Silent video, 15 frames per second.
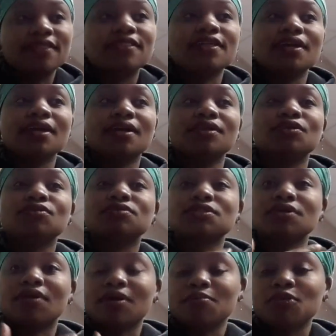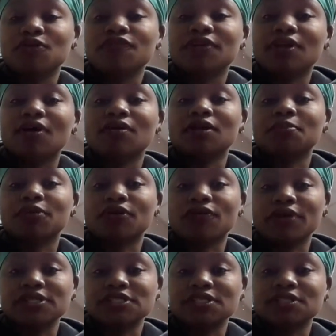And then you start moving on and
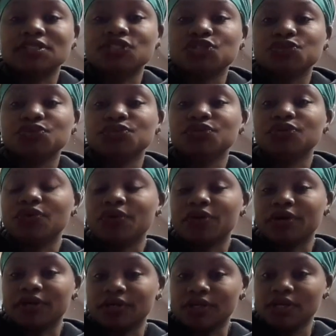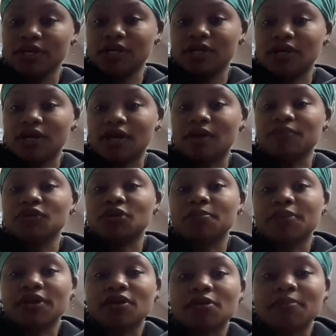progressing to your
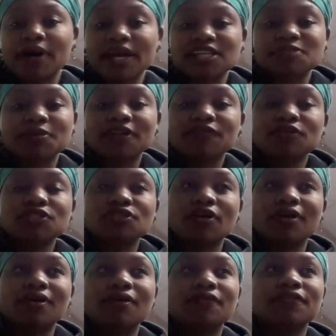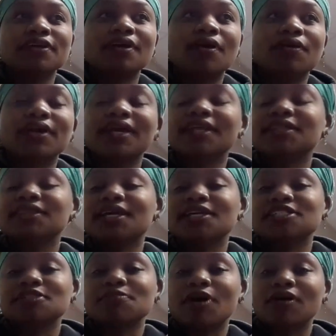bigger bikes. But if you start off on
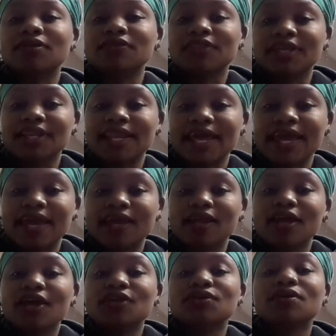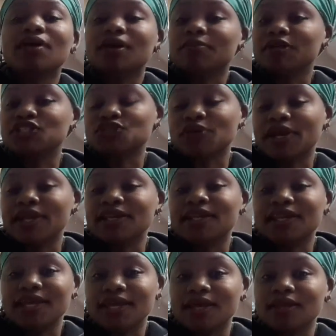anything smaller than that, you're going to be trading
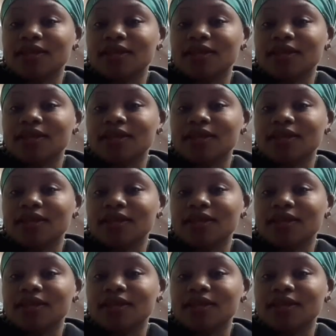it